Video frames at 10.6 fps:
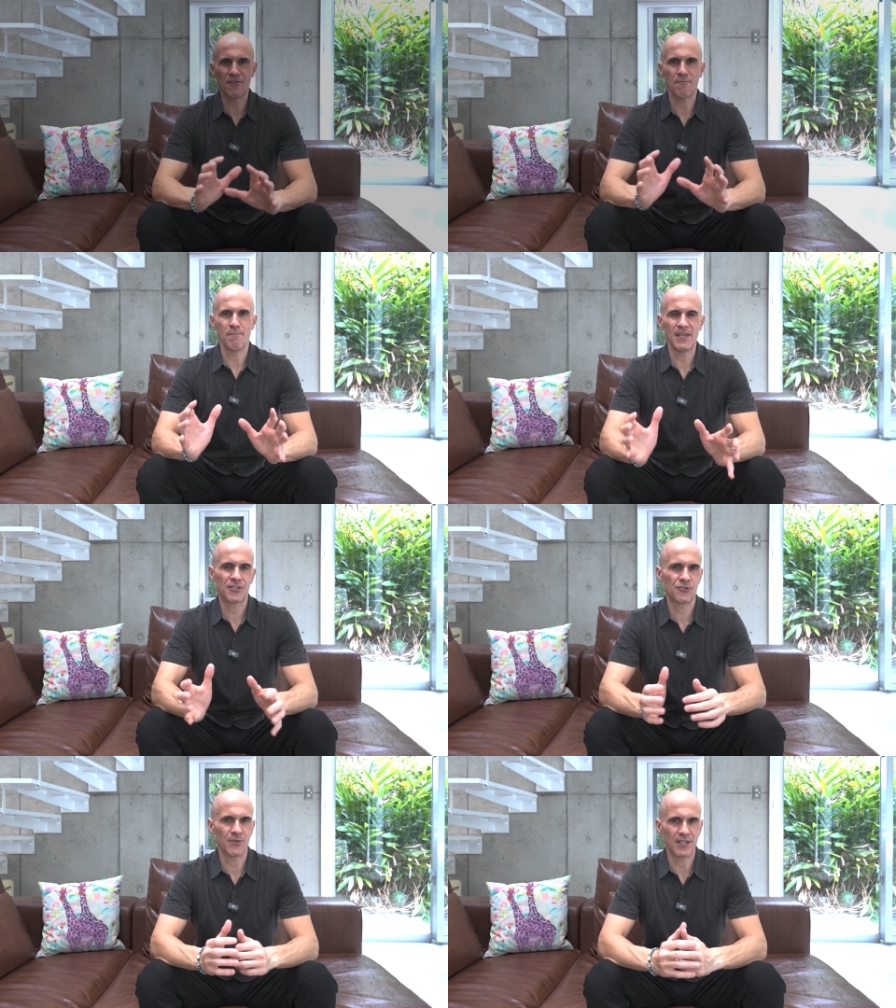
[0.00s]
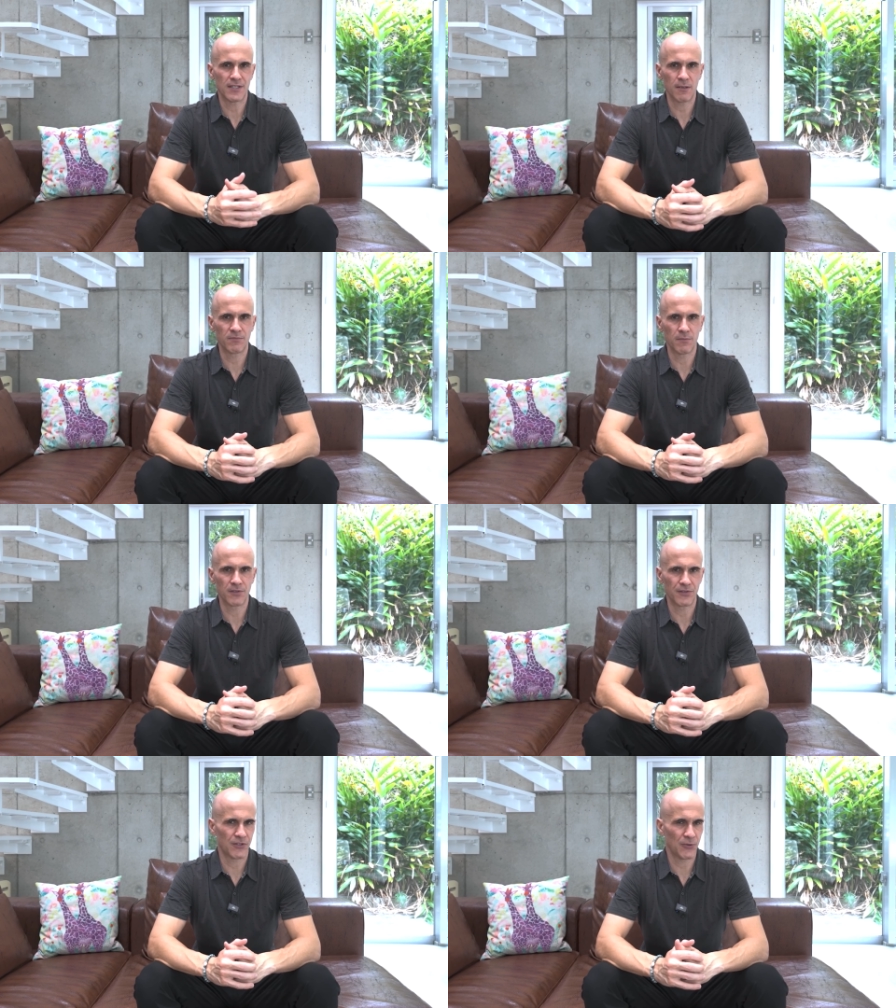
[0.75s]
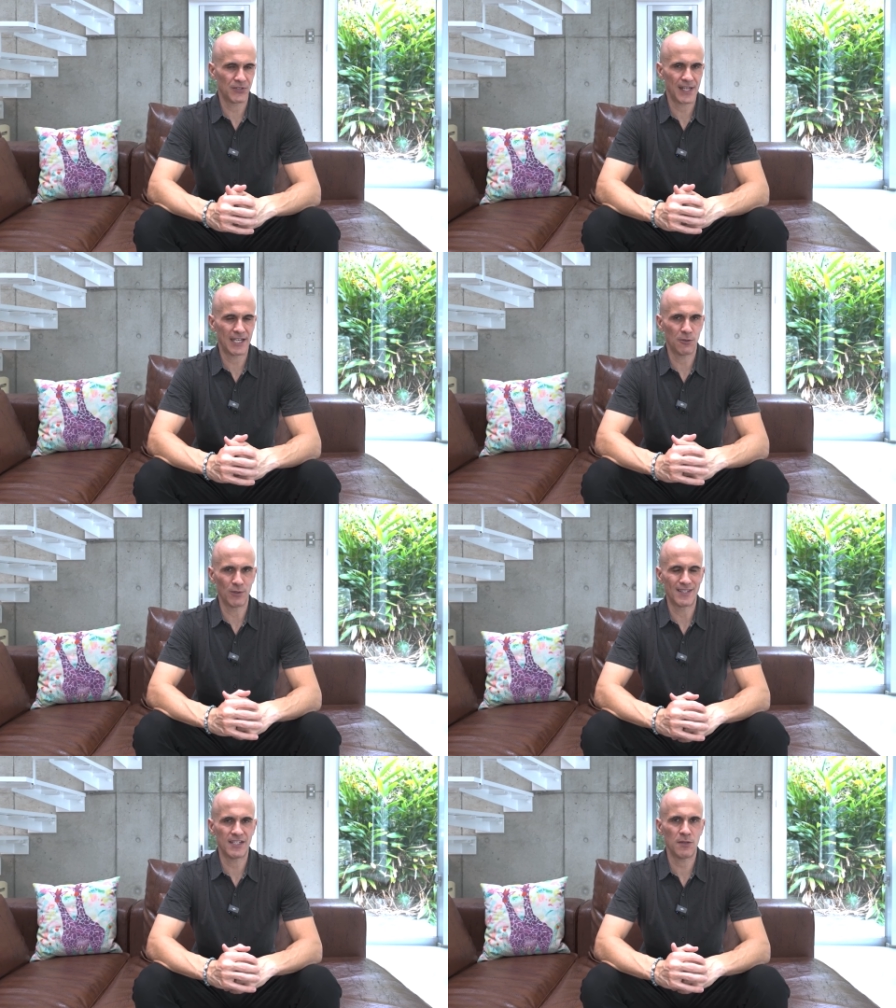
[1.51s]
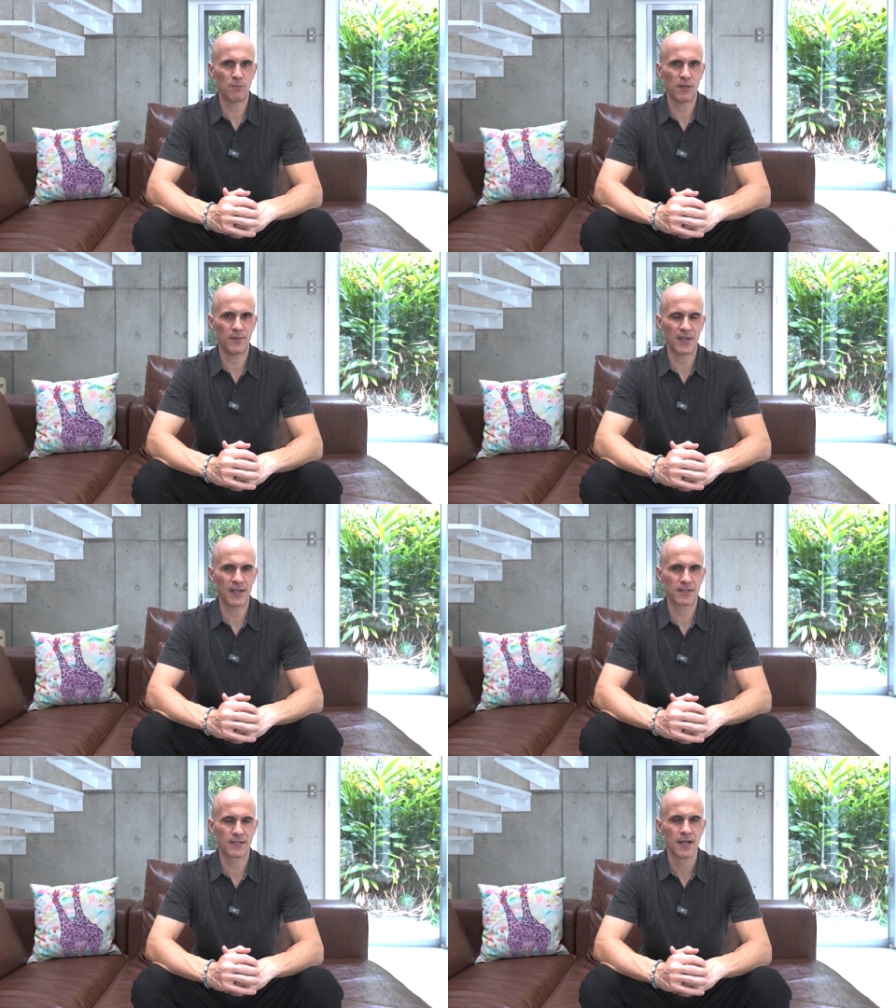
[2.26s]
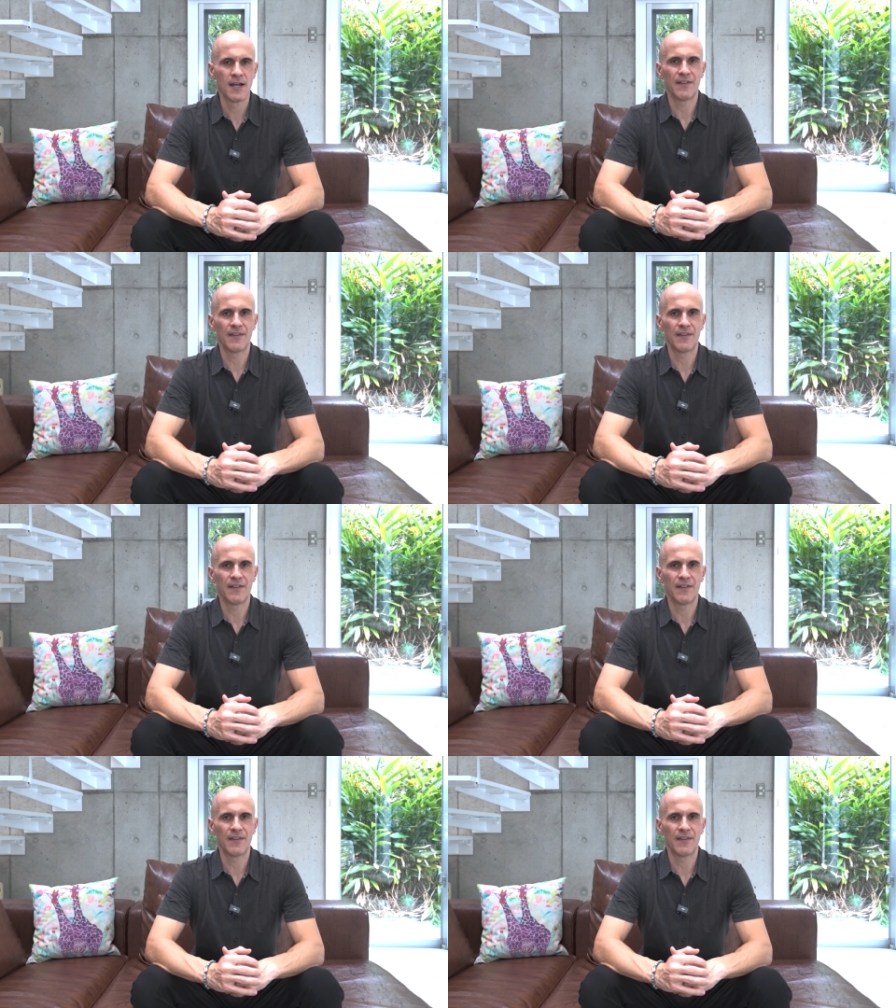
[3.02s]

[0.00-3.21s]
of the mystery symptoms associated with CPPS,